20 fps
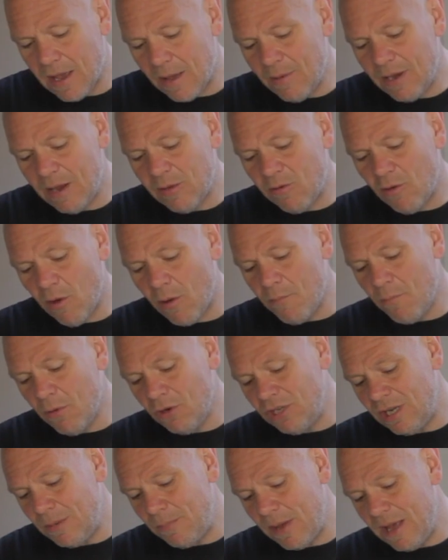mean, it's not
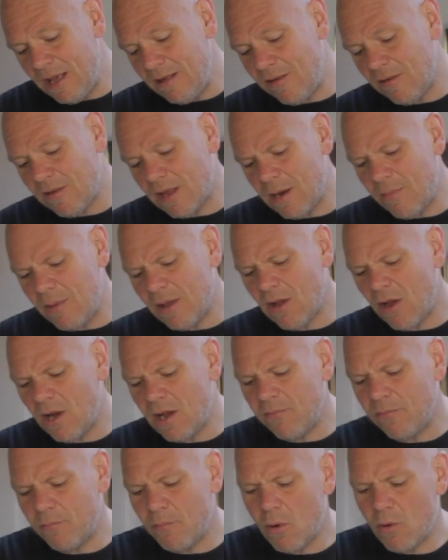mushy peas, it's going to be kind
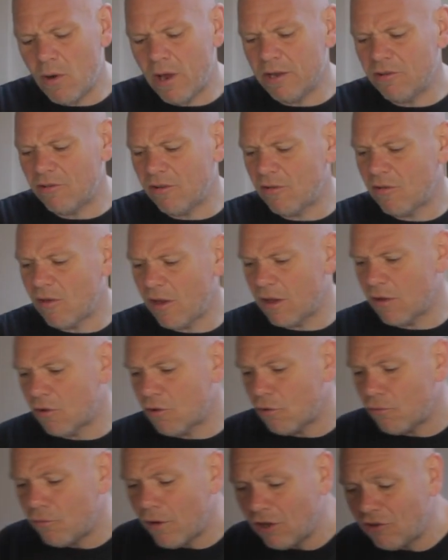of more like just like
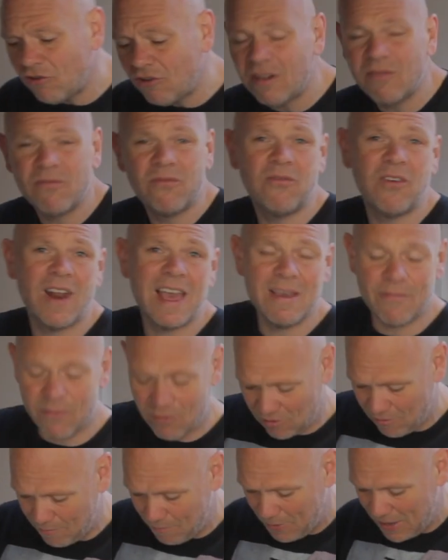crushed
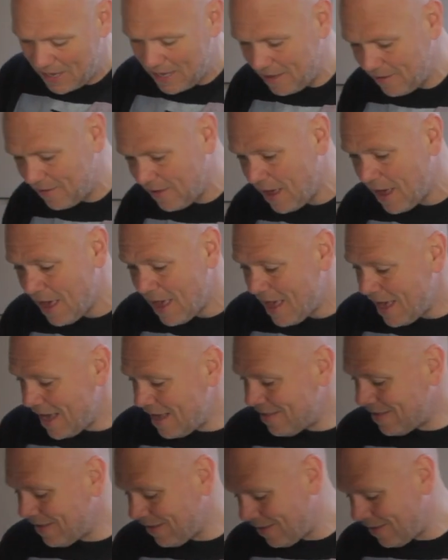flavoursome peas. Into